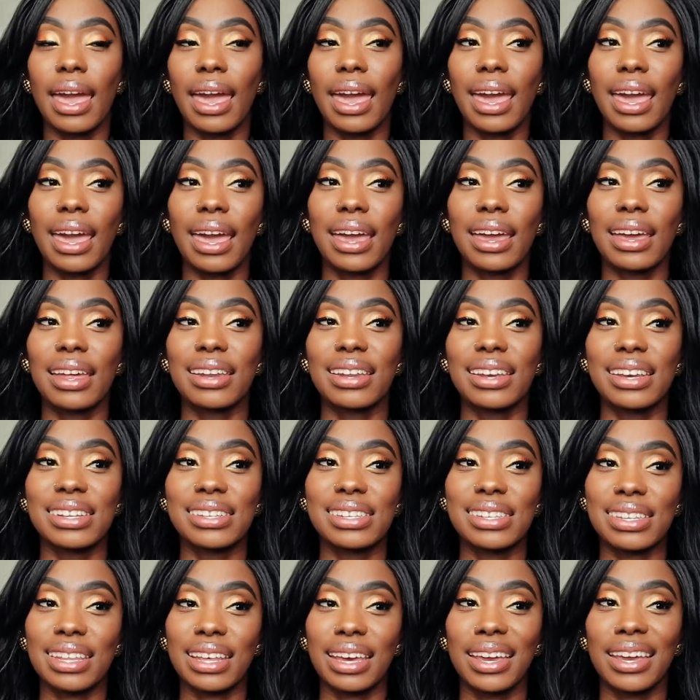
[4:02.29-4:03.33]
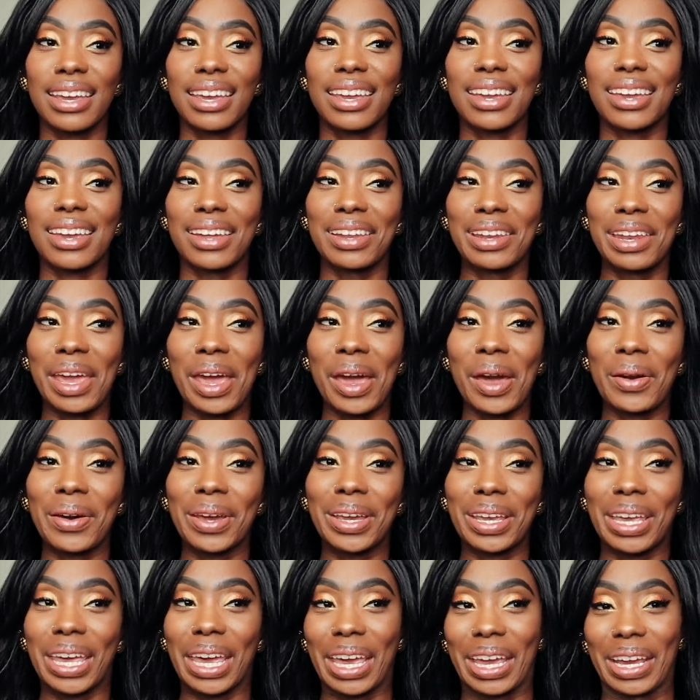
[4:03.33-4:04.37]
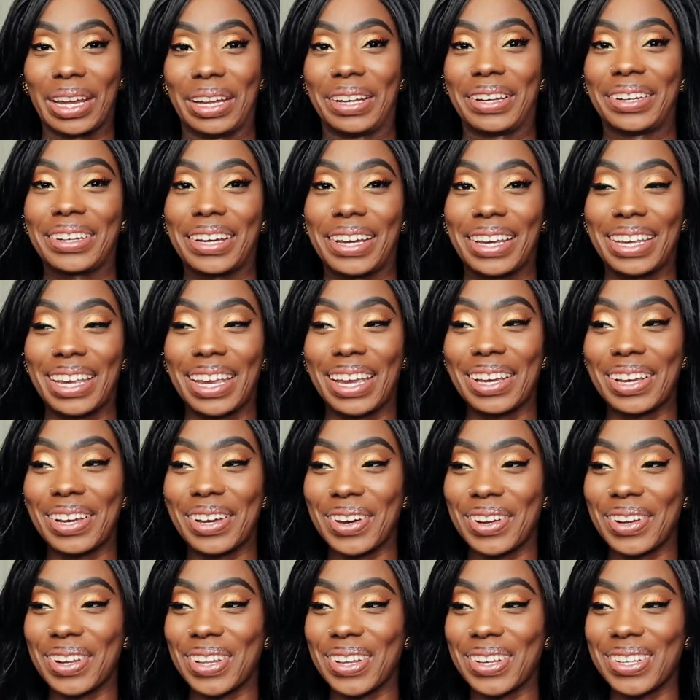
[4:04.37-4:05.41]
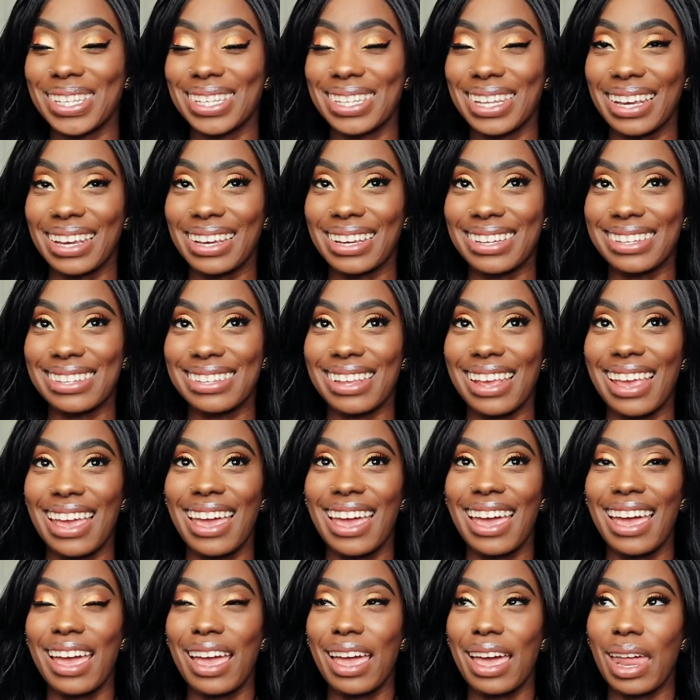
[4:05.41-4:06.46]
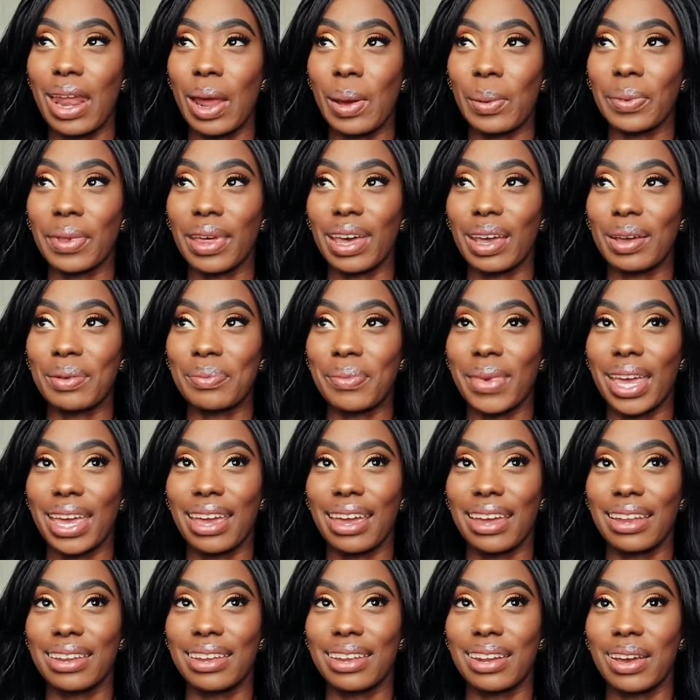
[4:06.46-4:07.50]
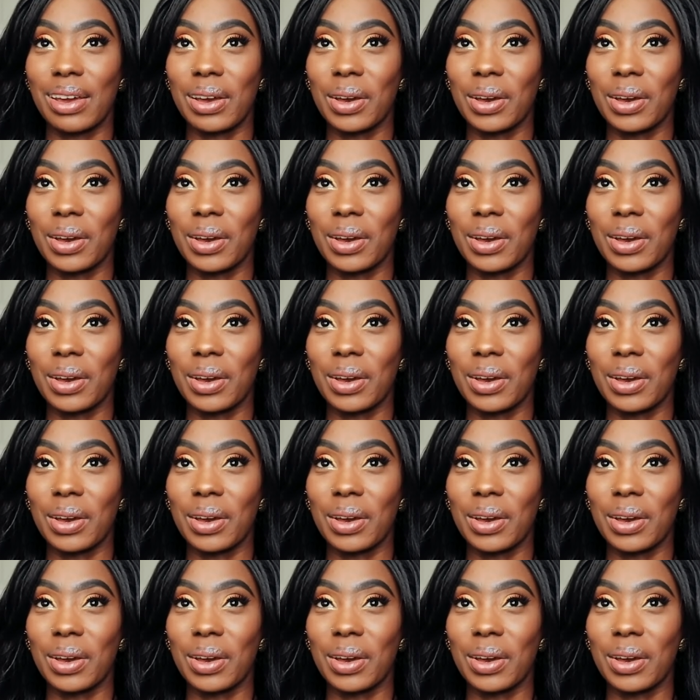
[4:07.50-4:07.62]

And it's like now I can't go to those things, and I'm like, man,